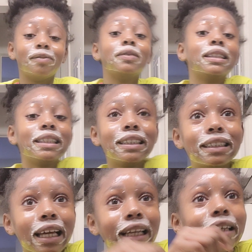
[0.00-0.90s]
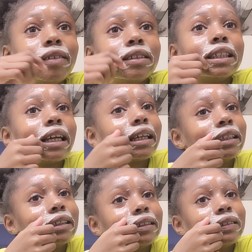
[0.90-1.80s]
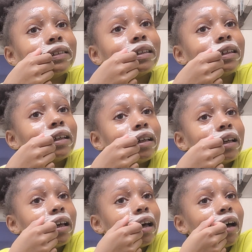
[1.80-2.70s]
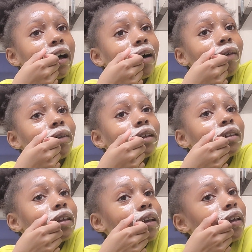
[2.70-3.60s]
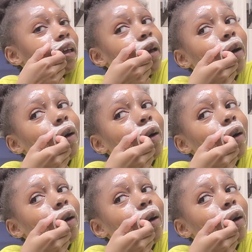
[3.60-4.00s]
and 56 seconds. I wanna take it